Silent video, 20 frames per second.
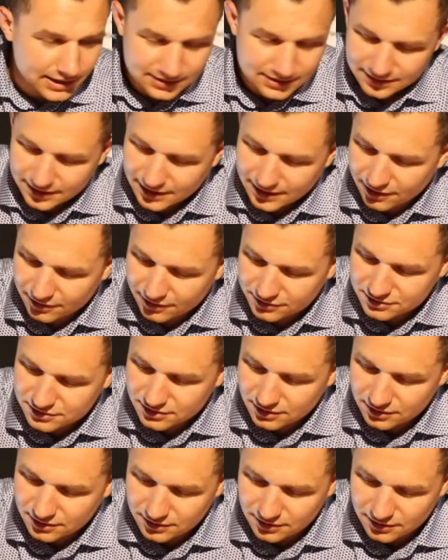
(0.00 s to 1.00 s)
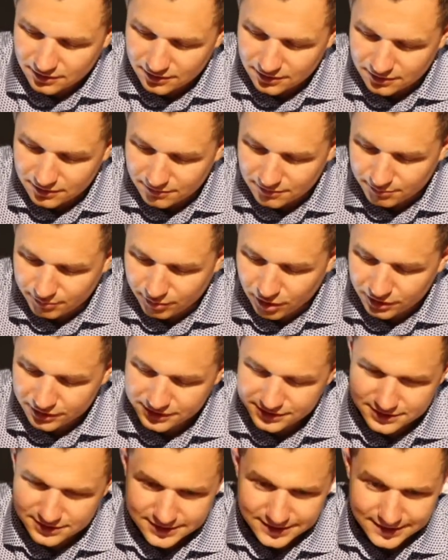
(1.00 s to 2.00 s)
in the house. Paulie
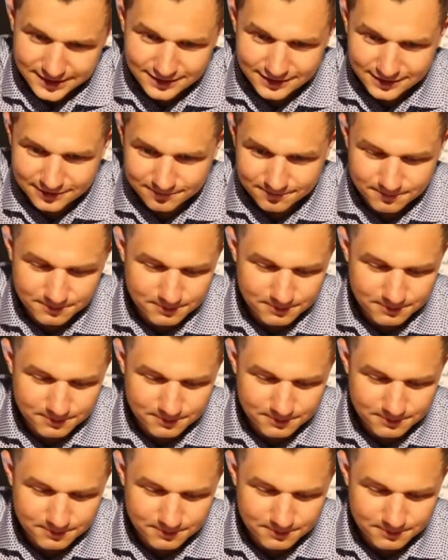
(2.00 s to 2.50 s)
C.